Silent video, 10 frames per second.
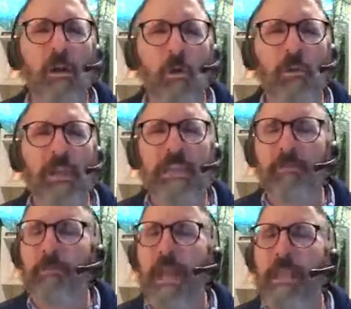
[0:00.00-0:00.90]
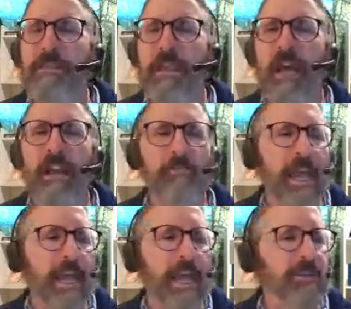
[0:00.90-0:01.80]
Only depends on
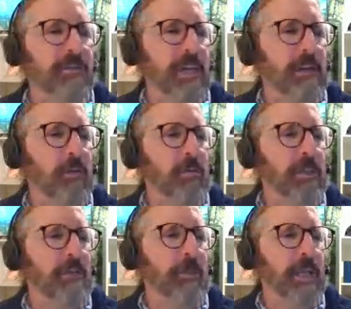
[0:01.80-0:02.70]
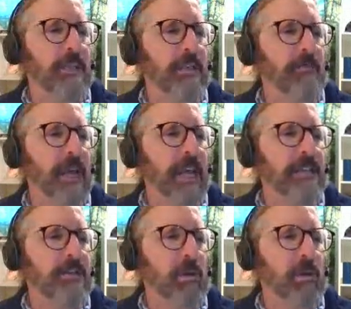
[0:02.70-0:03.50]
mass, right? Only depends on mass.